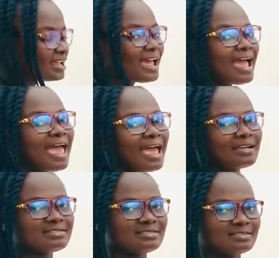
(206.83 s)
x.
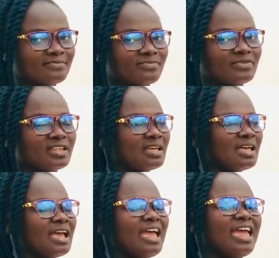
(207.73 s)

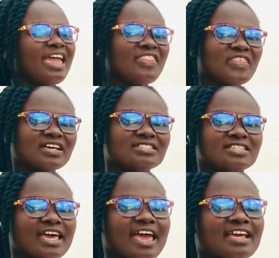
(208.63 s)
In this
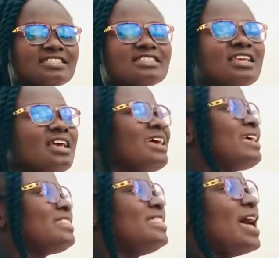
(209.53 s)
case,
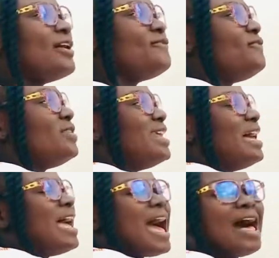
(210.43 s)
the
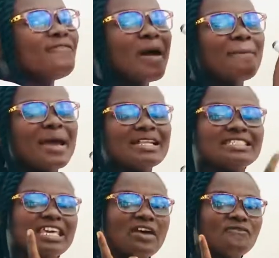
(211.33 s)

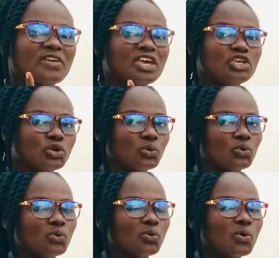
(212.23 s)
alphabet given you,
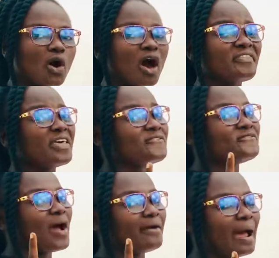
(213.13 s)
or the
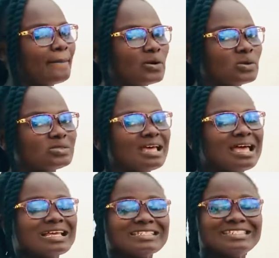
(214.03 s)
variables,
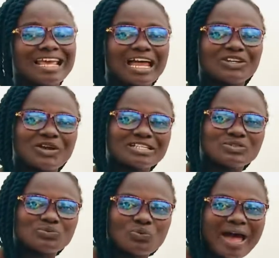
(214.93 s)
they are not
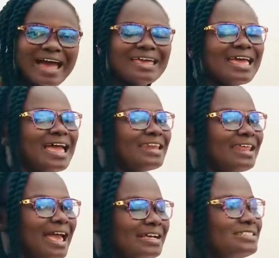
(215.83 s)
y and
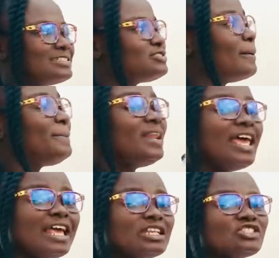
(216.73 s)
x. So
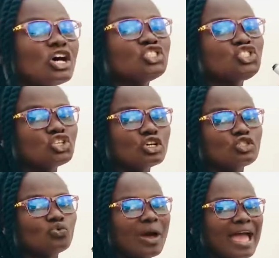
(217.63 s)
please don't choose
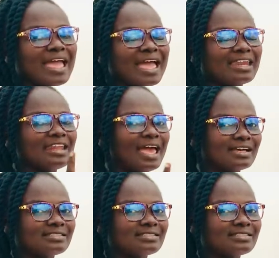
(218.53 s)
y and x.